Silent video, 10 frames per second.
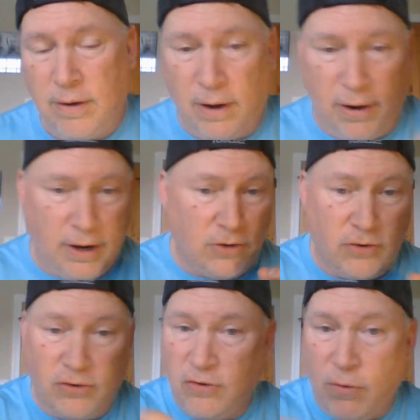and
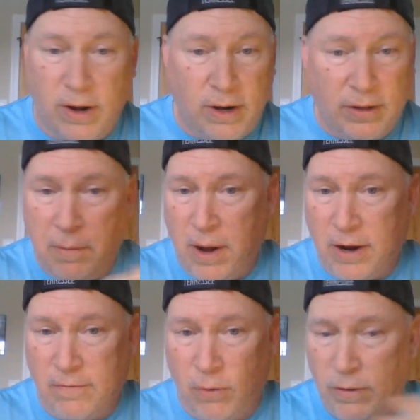just trading that
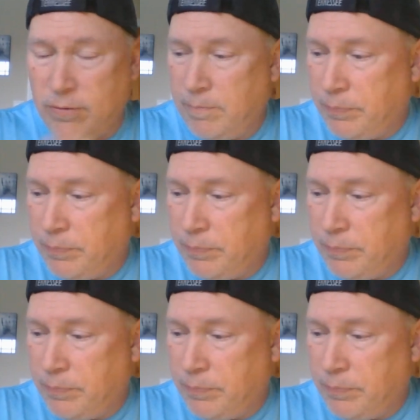back and forth.